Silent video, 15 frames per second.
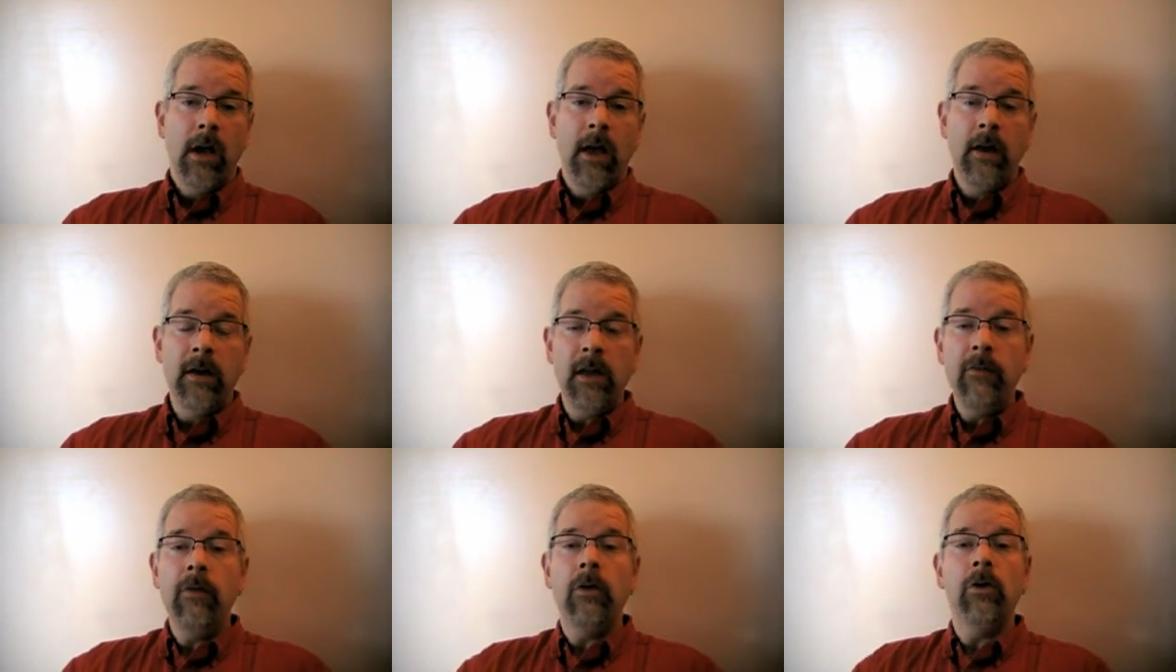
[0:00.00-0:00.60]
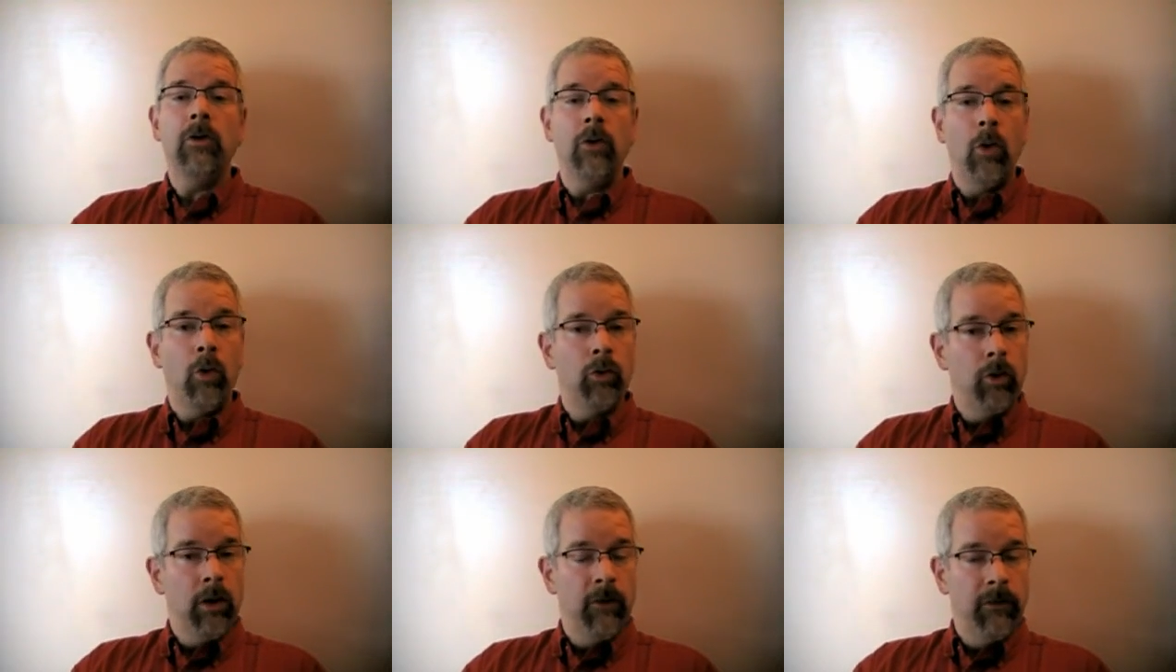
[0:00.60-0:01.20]
and even, you
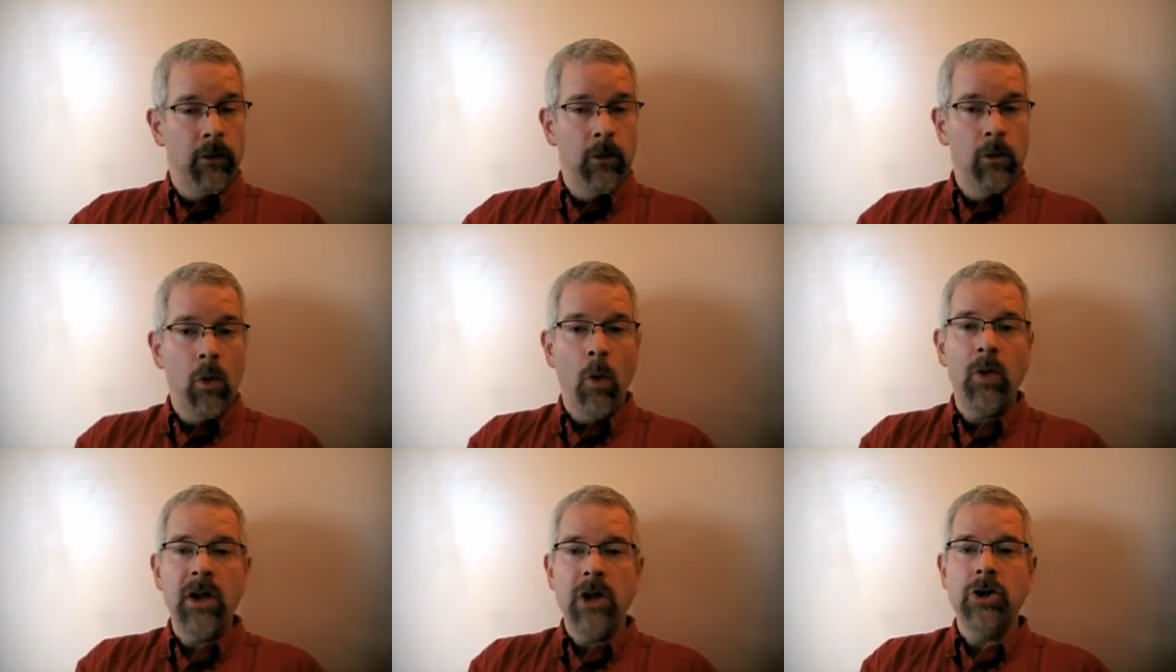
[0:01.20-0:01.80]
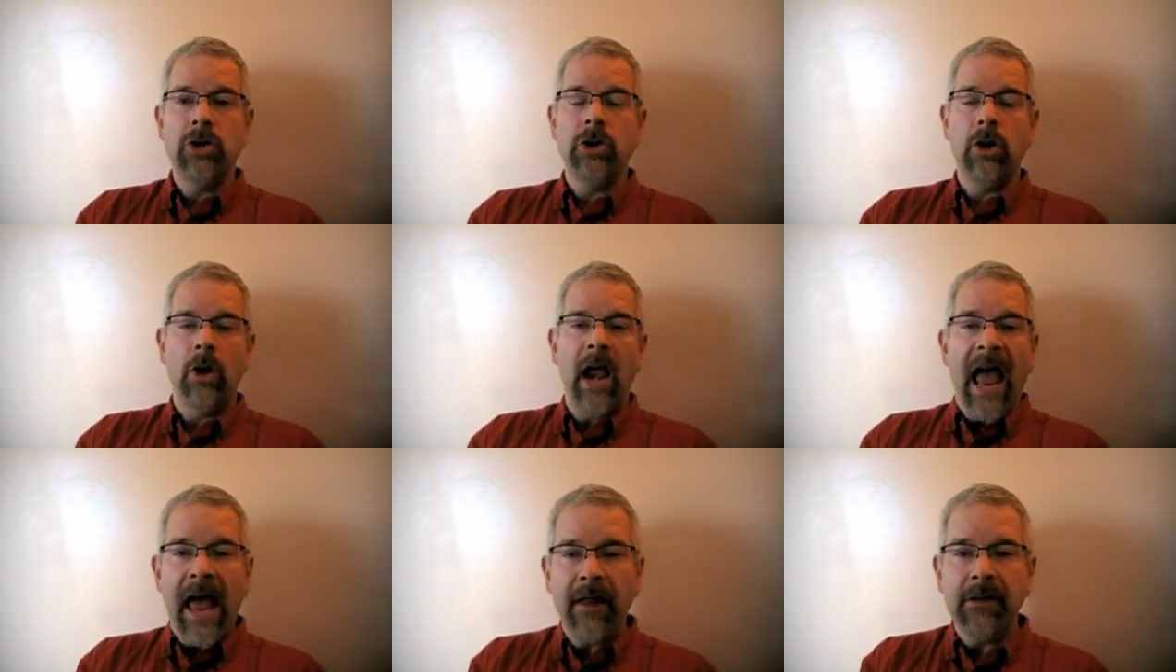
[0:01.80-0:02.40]
know, if you know an
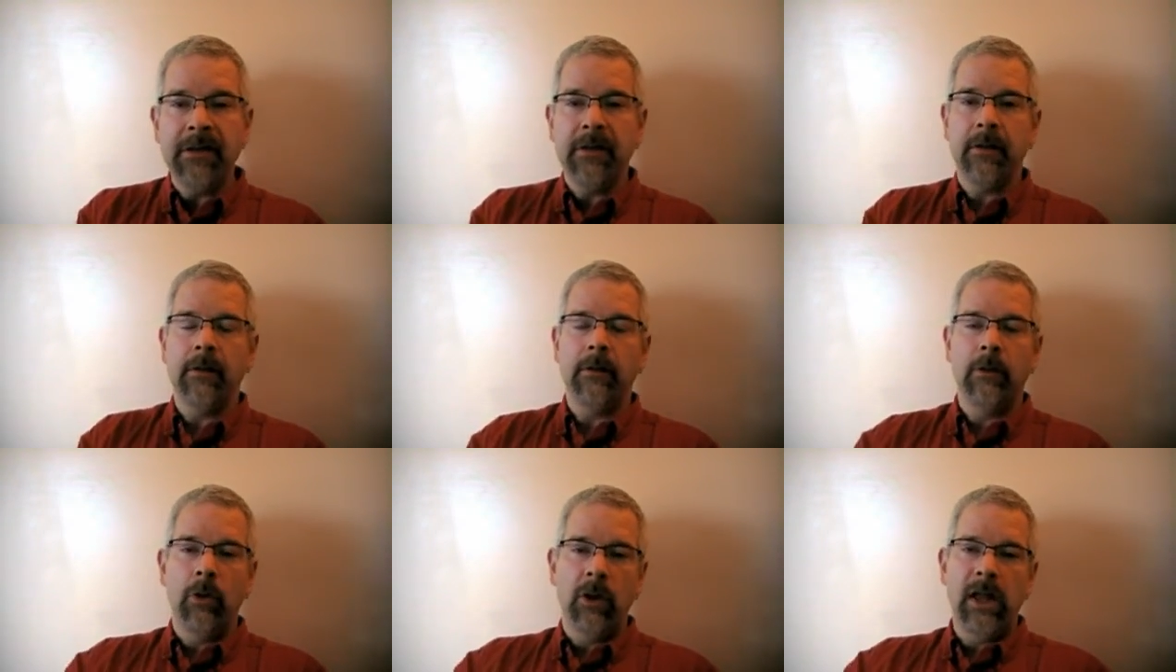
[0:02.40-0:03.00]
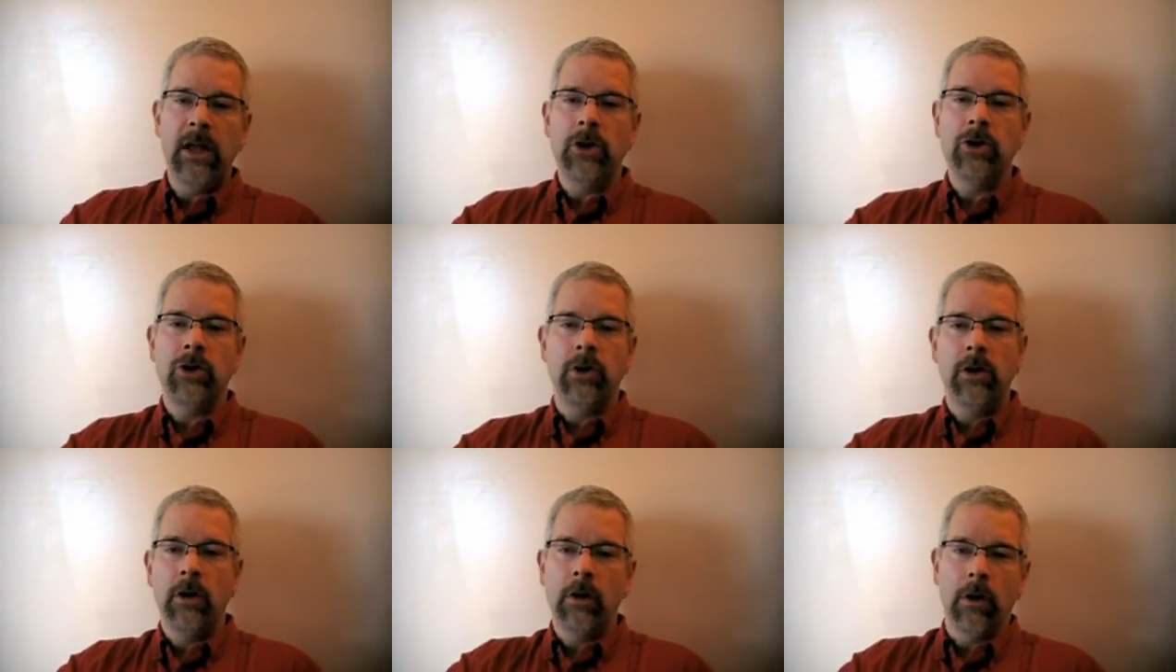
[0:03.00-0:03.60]
engineer, ask your
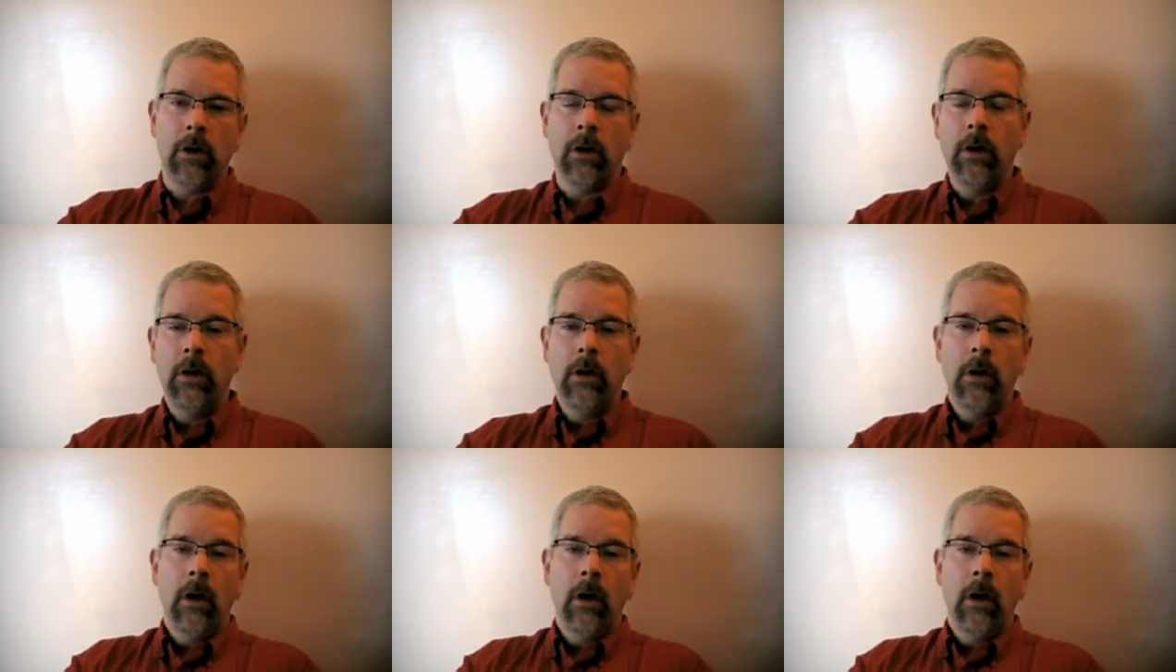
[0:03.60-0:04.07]
engineer